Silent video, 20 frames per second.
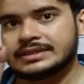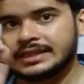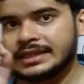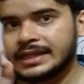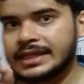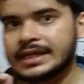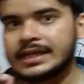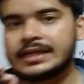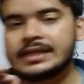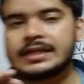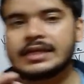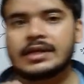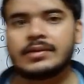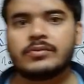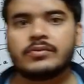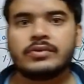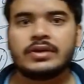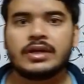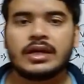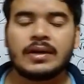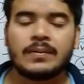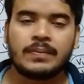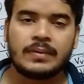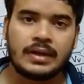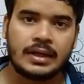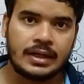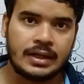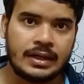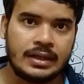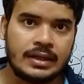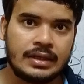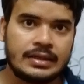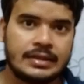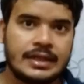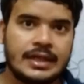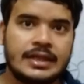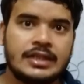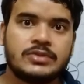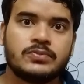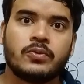Second term we have
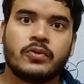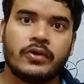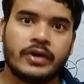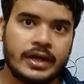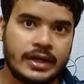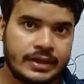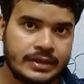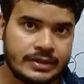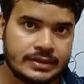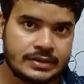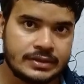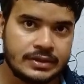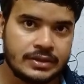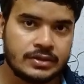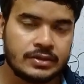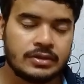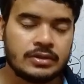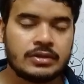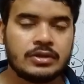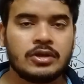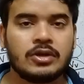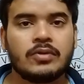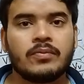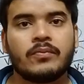learned, that is void ratio.